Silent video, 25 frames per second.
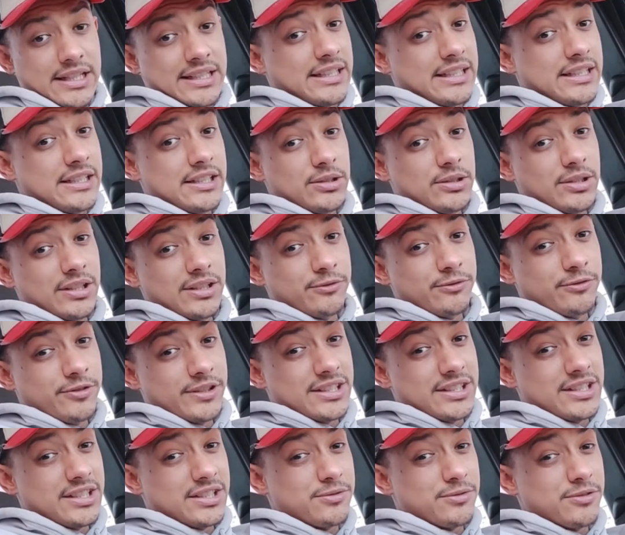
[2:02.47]
I needed to get
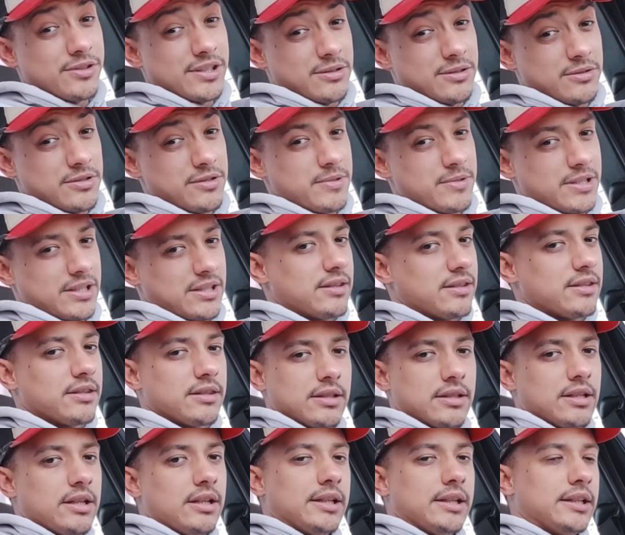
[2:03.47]
fittings for those, but
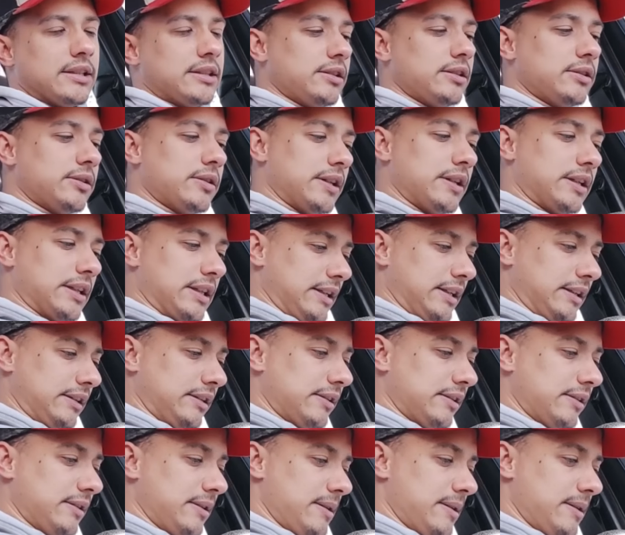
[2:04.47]
I'll get into that later.